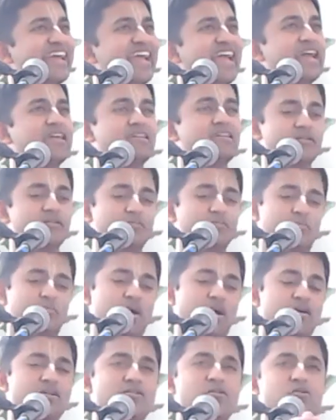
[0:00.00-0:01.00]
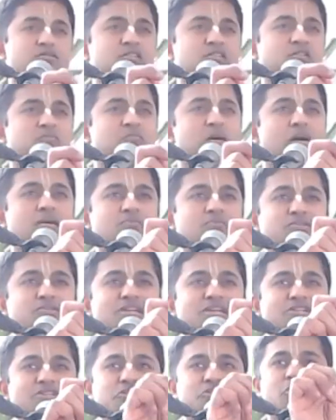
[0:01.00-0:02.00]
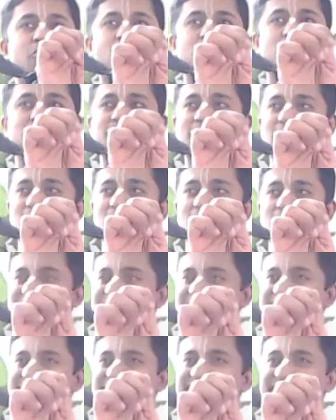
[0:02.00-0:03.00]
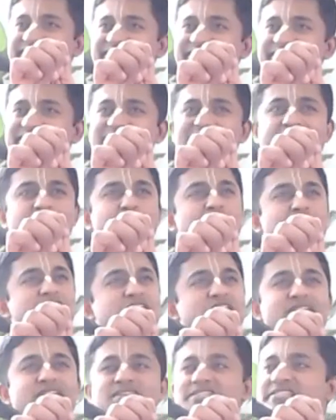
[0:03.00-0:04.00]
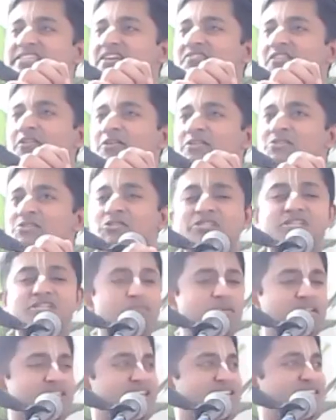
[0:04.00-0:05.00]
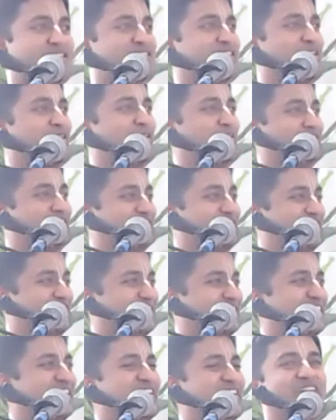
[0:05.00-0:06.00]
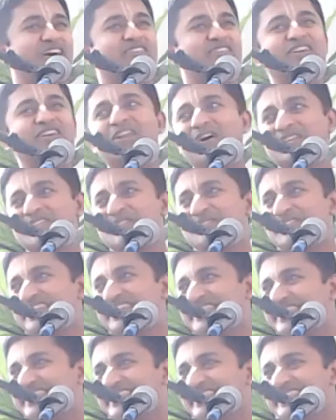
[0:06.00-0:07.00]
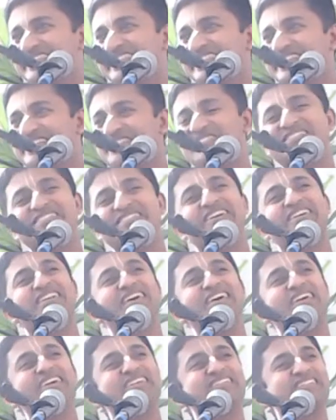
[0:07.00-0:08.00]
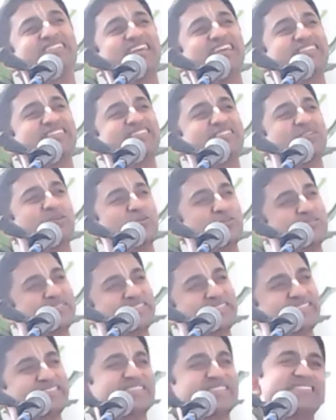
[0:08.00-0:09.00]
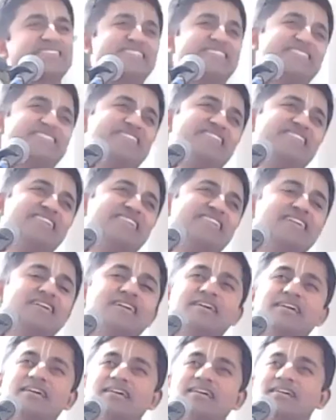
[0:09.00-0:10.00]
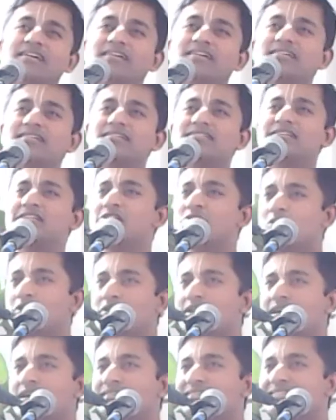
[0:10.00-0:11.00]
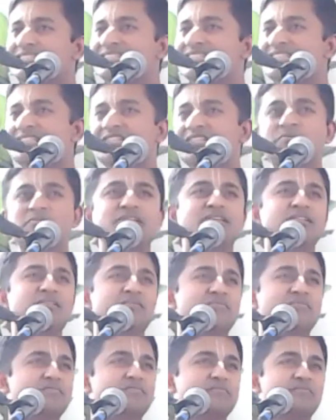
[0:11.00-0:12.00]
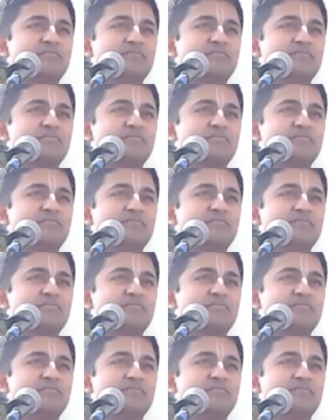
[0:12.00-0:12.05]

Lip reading: And in our lotus palms, she holds a lotus. And when she does seva also, she massages the lotuses of the Lord's feet, which are like nectar oceans. Did you all like this description?